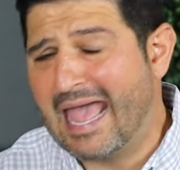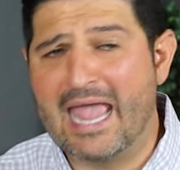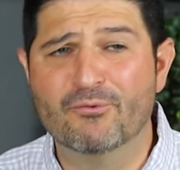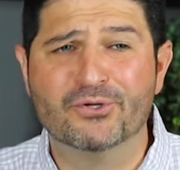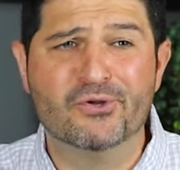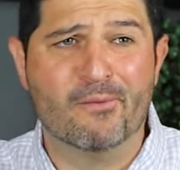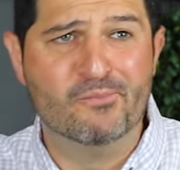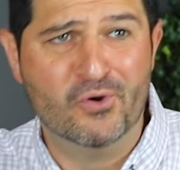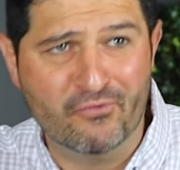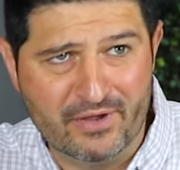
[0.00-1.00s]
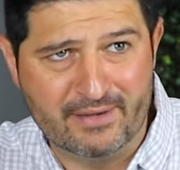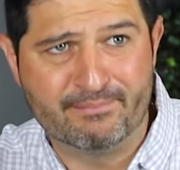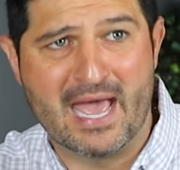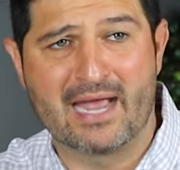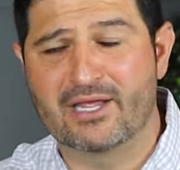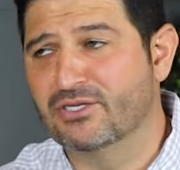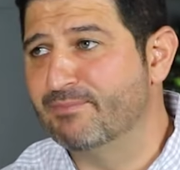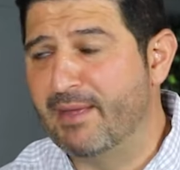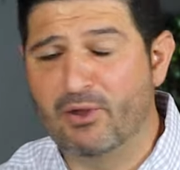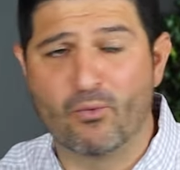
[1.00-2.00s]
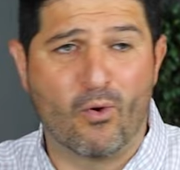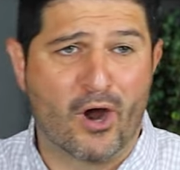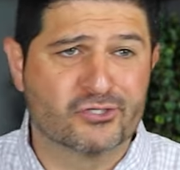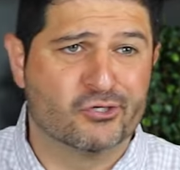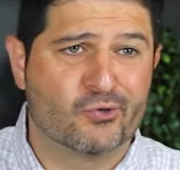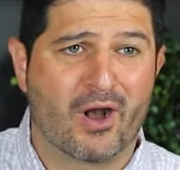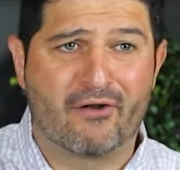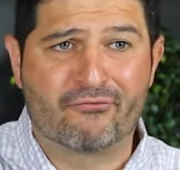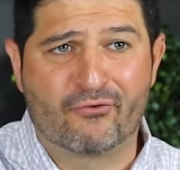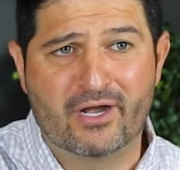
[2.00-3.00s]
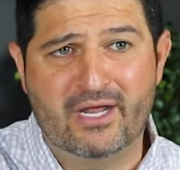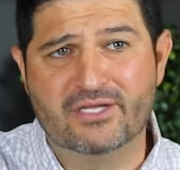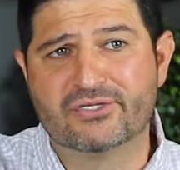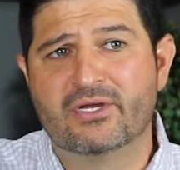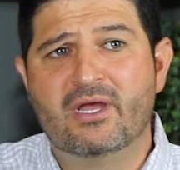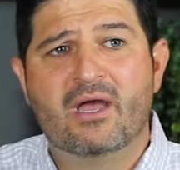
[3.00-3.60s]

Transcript: hey, we'll do a move-in package, maybe washer, dryer, fridge,